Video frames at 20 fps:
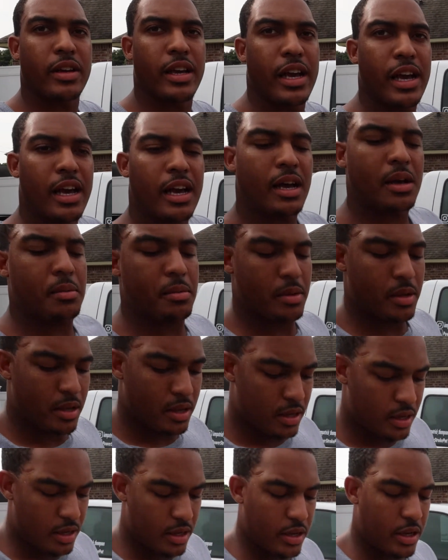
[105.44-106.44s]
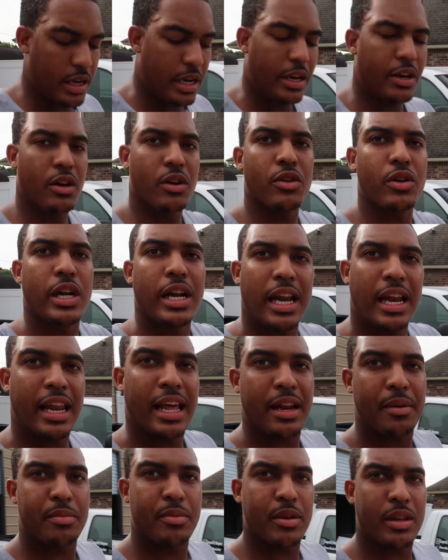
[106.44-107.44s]
cab. I know
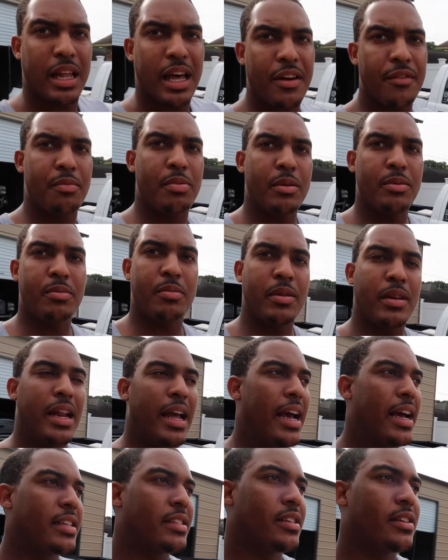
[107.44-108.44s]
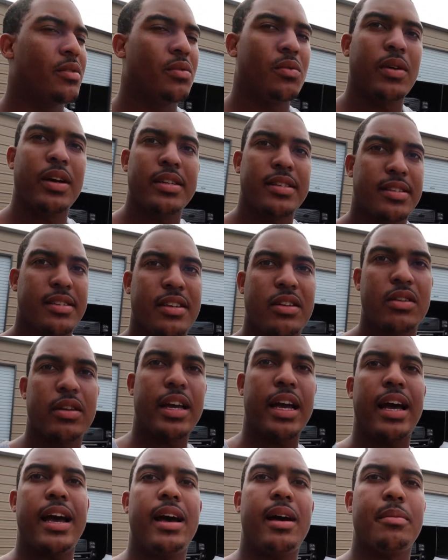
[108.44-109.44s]
a lot of people been asking, where's the single
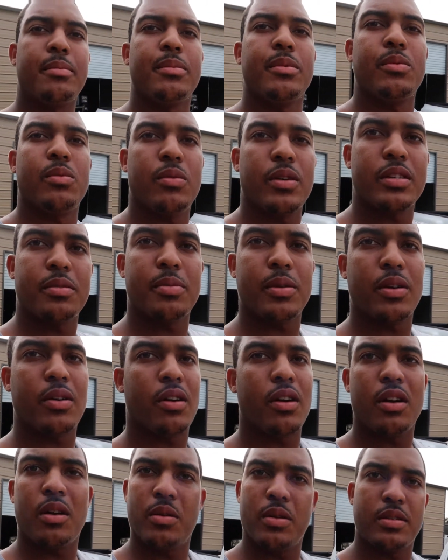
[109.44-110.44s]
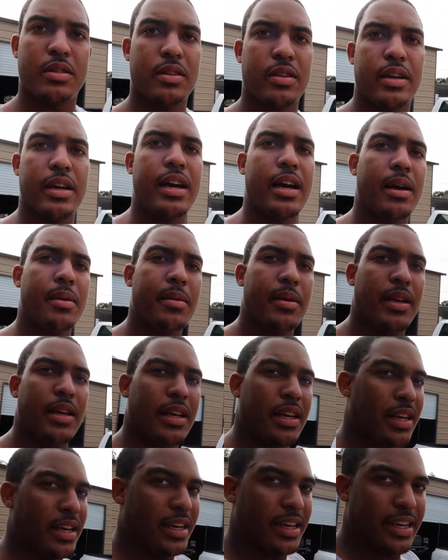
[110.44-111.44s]
cab? What's been going on with the single cab?
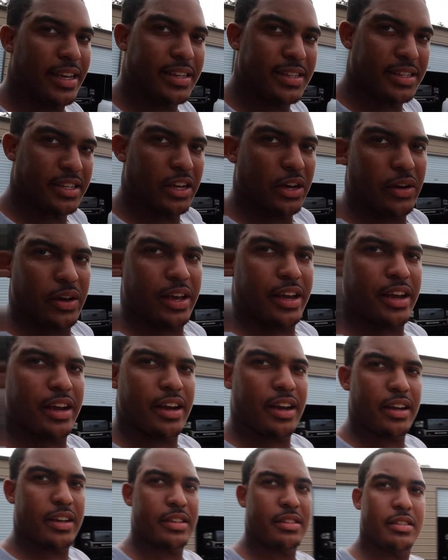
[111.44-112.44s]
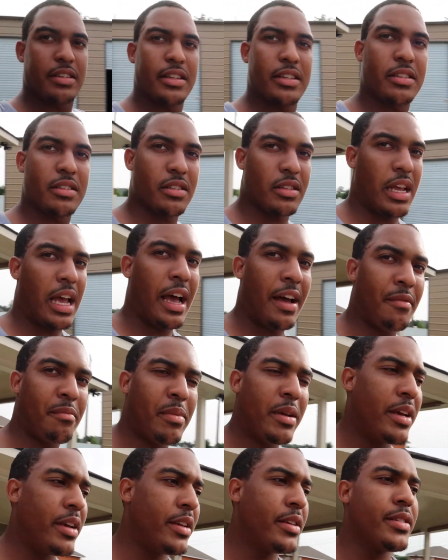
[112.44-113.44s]
It's still here, just I've
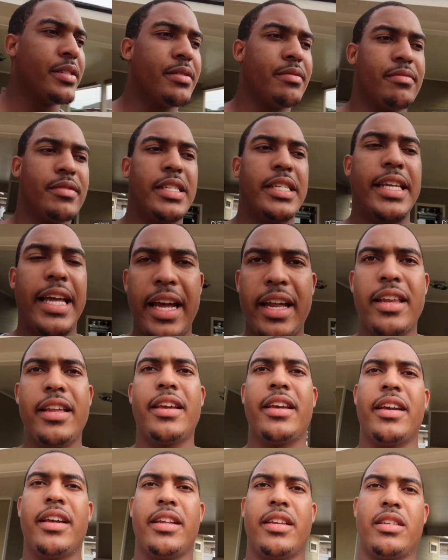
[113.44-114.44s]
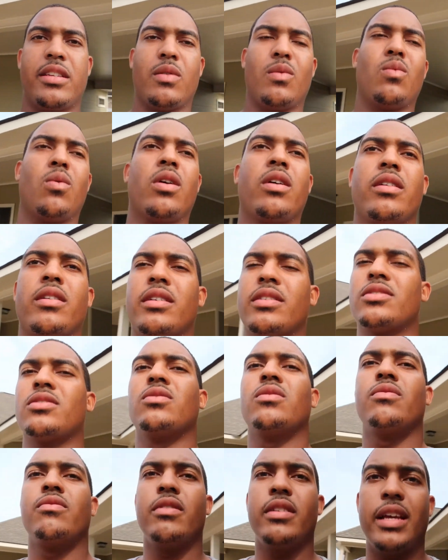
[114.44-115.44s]
been dailying it to work,
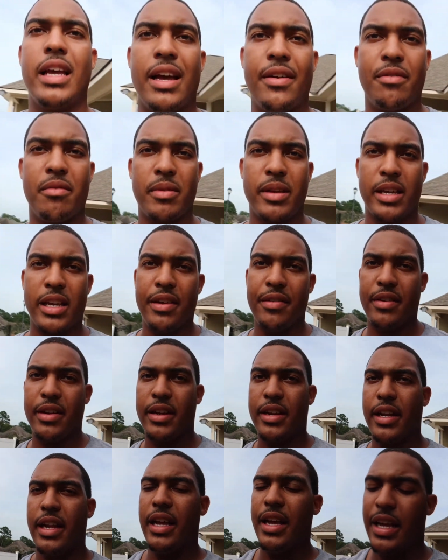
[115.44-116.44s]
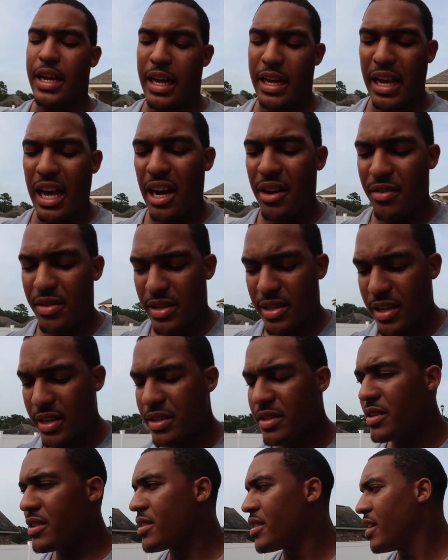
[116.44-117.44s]
so really haven't been giving it a lot of
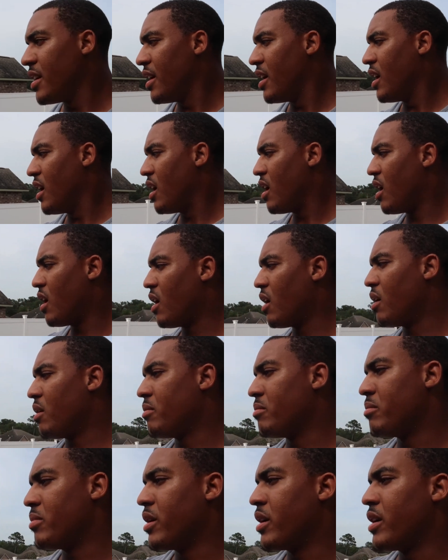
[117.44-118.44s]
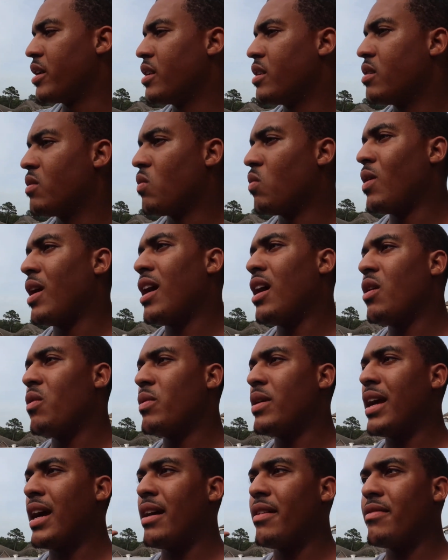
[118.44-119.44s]
attention. But while
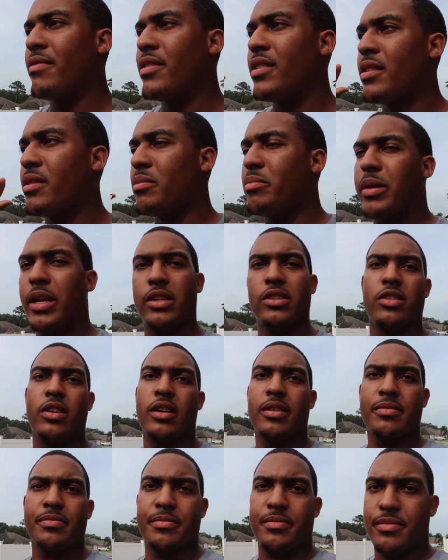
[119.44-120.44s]
we have the big truck